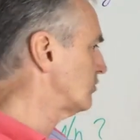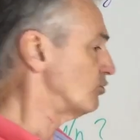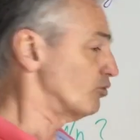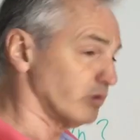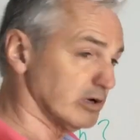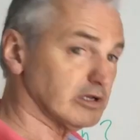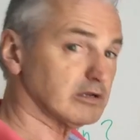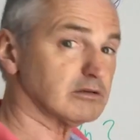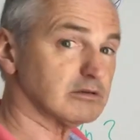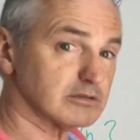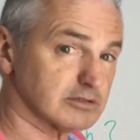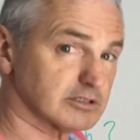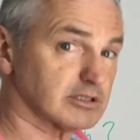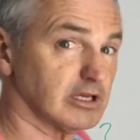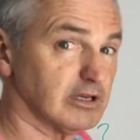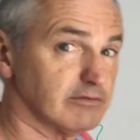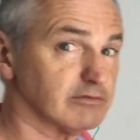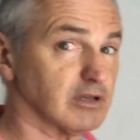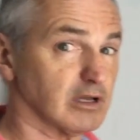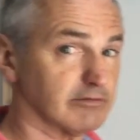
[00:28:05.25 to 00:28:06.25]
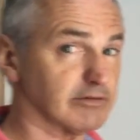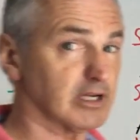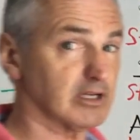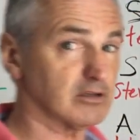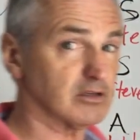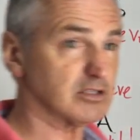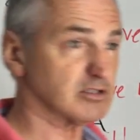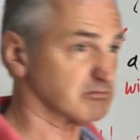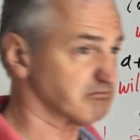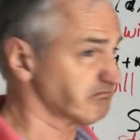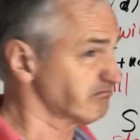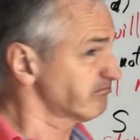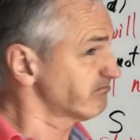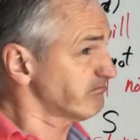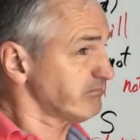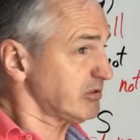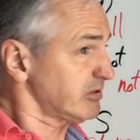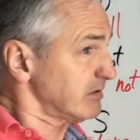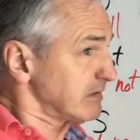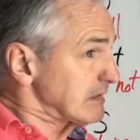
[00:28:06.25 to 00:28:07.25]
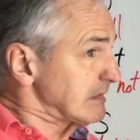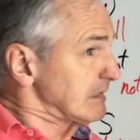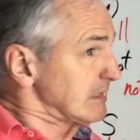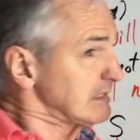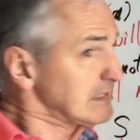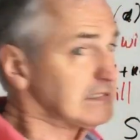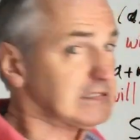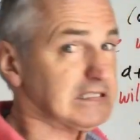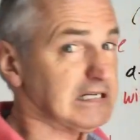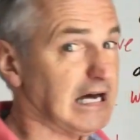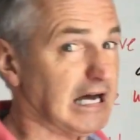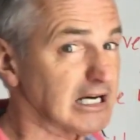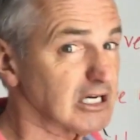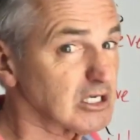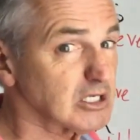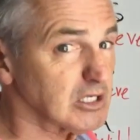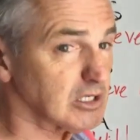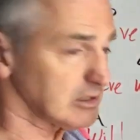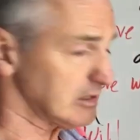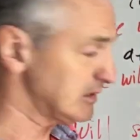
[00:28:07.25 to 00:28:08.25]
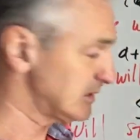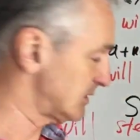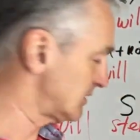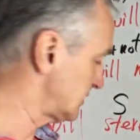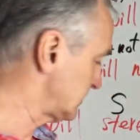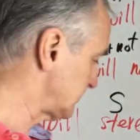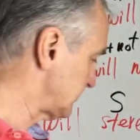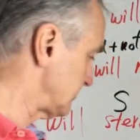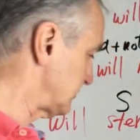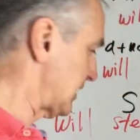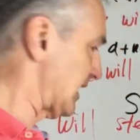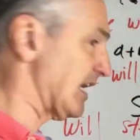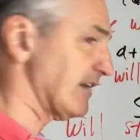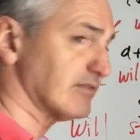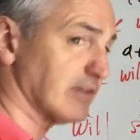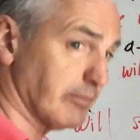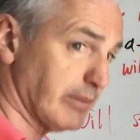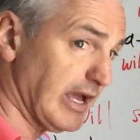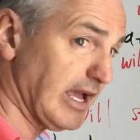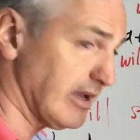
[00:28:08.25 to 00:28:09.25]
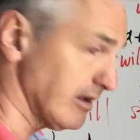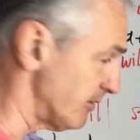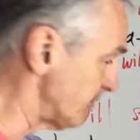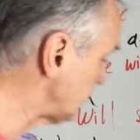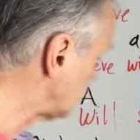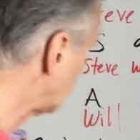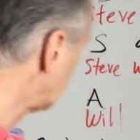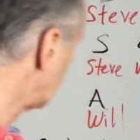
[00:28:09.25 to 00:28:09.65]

Will Steve love English? I don't know. I'd have to pay him.